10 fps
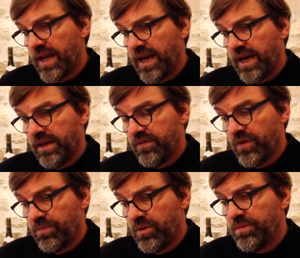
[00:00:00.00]
and
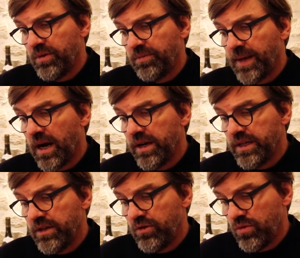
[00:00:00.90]
the purpose behind
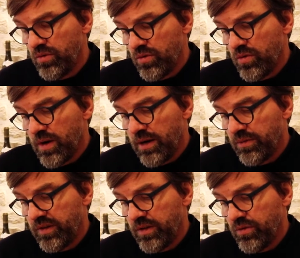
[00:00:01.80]
it I
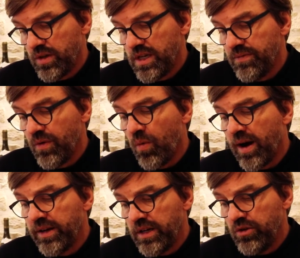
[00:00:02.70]
would say, to keep the
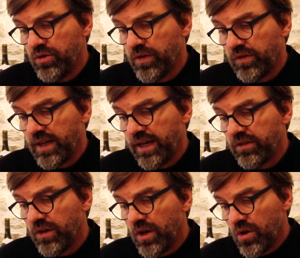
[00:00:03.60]
wine into the tanks